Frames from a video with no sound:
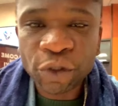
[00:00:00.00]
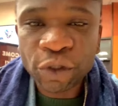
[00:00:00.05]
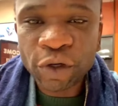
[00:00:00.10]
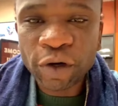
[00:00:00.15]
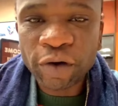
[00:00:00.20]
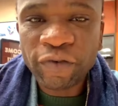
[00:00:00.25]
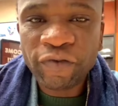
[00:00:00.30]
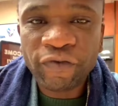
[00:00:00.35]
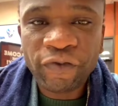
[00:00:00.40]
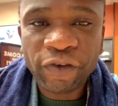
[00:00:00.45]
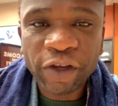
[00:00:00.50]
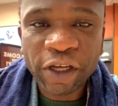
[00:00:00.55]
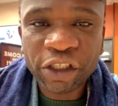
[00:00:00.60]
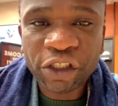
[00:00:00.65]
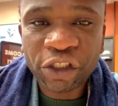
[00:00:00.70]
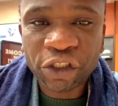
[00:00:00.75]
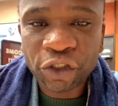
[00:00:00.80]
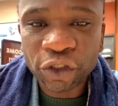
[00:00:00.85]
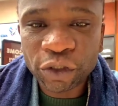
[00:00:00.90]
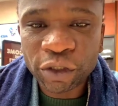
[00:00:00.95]
your face
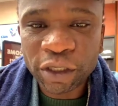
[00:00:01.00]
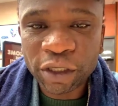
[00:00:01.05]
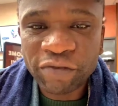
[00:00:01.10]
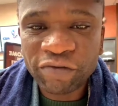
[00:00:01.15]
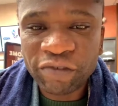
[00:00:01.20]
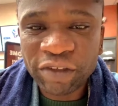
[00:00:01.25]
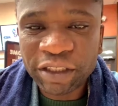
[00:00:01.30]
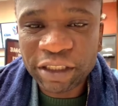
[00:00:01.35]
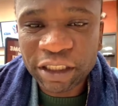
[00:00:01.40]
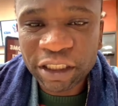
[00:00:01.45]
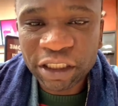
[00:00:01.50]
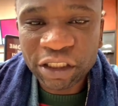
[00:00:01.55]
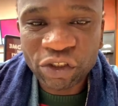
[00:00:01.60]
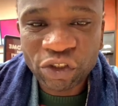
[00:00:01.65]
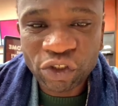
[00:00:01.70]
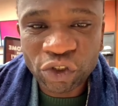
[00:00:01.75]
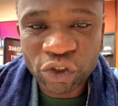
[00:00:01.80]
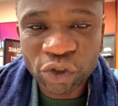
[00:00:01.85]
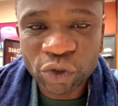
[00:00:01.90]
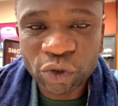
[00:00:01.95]
show, everything
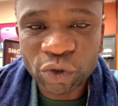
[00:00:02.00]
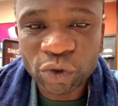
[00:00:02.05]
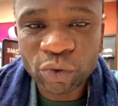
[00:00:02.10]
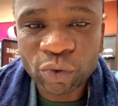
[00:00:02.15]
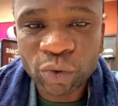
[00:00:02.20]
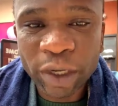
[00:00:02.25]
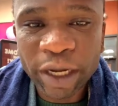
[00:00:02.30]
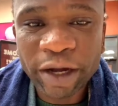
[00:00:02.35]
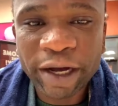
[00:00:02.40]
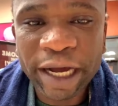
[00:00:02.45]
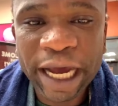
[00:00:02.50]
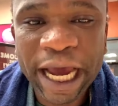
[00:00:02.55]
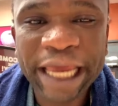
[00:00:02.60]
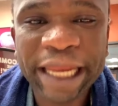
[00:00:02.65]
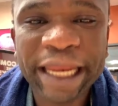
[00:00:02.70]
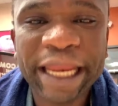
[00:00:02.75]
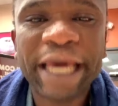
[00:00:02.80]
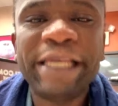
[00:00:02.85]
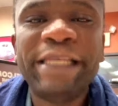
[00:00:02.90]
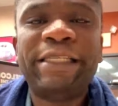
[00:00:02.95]
show. Well
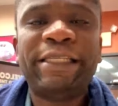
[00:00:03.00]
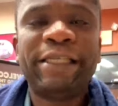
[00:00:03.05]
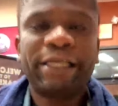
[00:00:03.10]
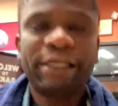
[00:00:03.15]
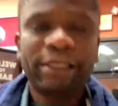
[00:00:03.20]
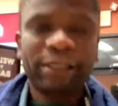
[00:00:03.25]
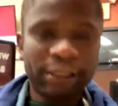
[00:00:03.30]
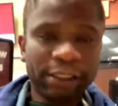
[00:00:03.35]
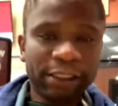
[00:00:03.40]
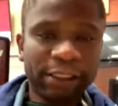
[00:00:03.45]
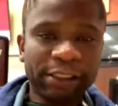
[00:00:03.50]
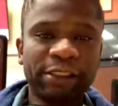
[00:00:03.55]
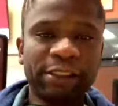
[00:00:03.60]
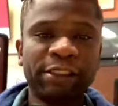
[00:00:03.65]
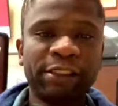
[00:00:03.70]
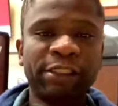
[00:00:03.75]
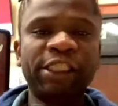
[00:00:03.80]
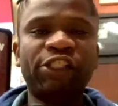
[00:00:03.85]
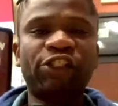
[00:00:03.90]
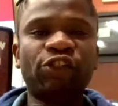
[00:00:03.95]
highlighted.
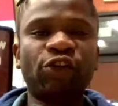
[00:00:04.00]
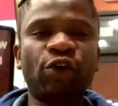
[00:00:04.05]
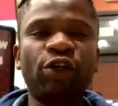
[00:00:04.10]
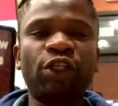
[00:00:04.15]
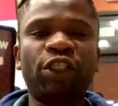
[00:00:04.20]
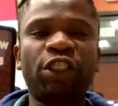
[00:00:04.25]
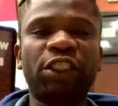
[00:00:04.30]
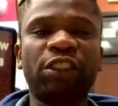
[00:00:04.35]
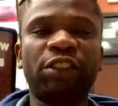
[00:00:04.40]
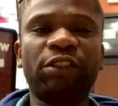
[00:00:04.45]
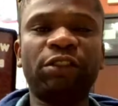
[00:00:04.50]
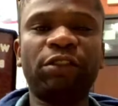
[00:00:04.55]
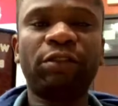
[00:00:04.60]
The Trojan.